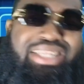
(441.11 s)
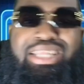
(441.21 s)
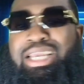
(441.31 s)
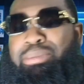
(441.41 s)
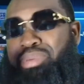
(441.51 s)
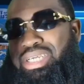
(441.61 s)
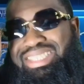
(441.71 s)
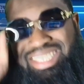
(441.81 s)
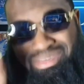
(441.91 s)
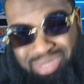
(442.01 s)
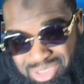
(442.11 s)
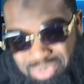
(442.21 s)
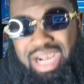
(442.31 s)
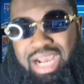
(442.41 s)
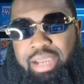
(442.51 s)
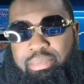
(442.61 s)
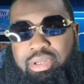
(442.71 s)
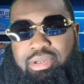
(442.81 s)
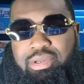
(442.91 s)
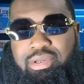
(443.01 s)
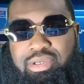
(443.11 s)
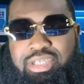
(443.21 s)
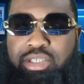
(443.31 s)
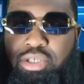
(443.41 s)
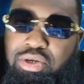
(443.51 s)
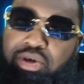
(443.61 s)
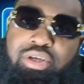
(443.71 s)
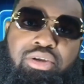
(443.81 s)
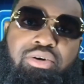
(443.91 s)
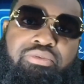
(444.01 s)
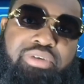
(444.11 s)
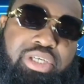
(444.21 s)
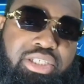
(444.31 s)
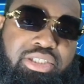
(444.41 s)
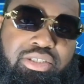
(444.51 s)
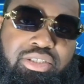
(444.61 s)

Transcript: like button, subscribe, and turn on your notifications